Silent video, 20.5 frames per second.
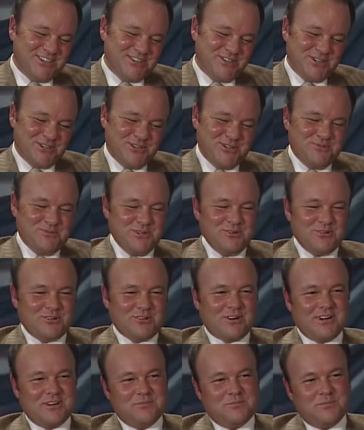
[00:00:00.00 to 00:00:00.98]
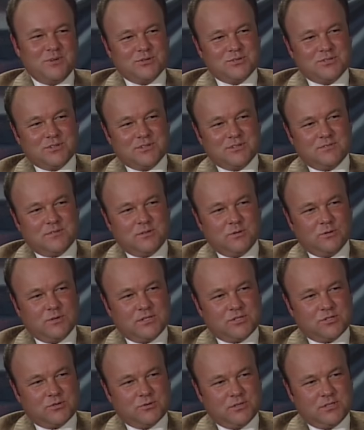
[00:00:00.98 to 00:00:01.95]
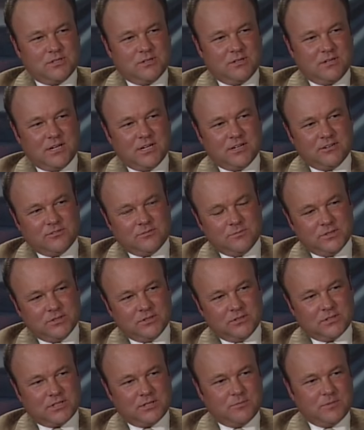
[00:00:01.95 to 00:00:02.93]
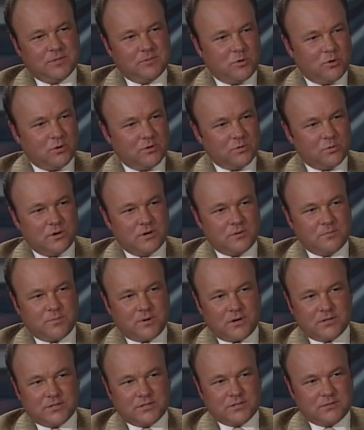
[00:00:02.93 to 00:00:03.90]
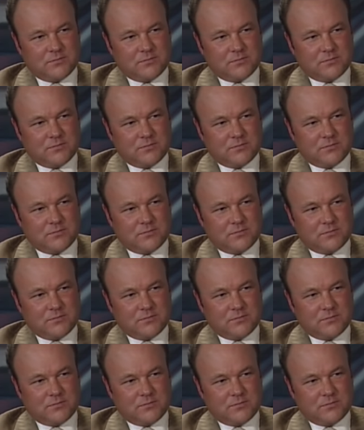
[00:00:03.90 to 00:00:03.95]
who do you credit most influential in your life, Bill? It can be more than one person,